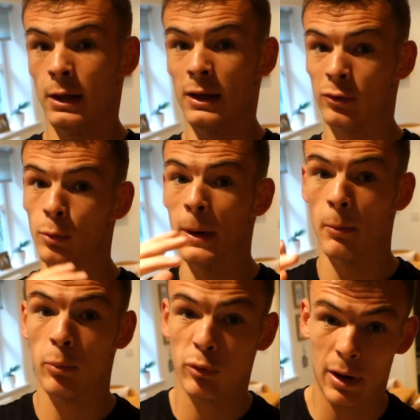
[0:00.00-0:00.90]
it's all
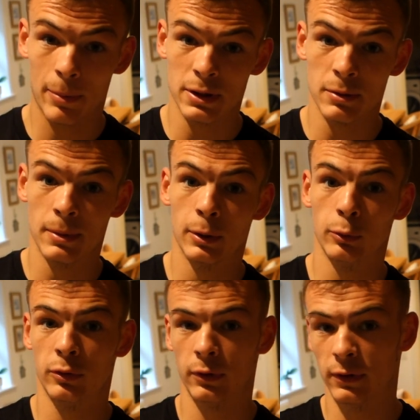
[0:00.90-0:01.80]
about prepping your
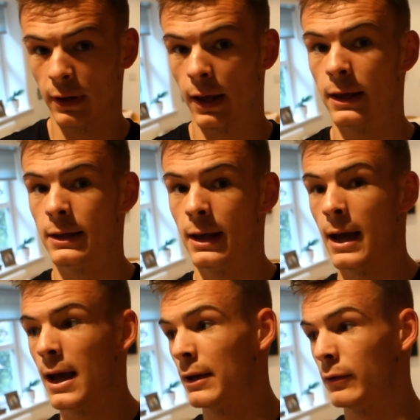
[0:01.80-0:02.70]
meals today
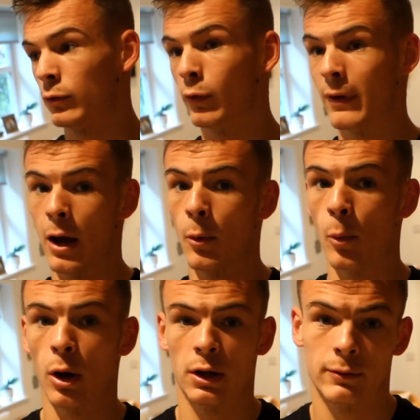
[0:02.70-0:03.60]
and sort of how I'm
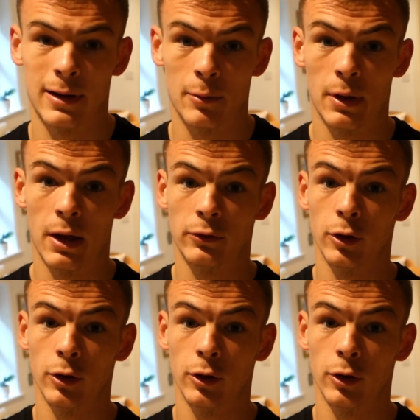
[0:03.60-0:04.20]
working around that.